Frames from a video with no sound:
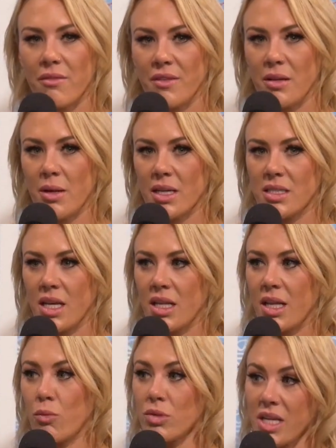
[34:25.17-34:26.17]
of feedback
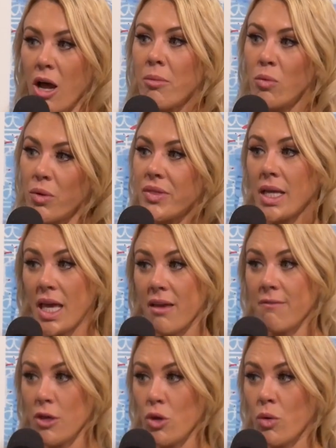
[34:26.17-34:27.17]
saying like, well, tell me what they
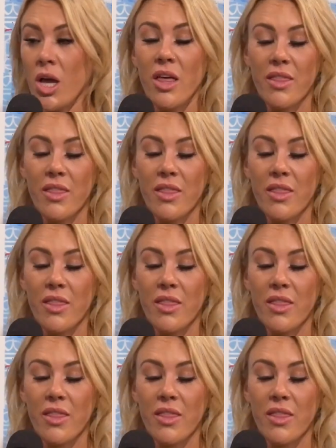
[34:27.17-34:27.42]
gave you.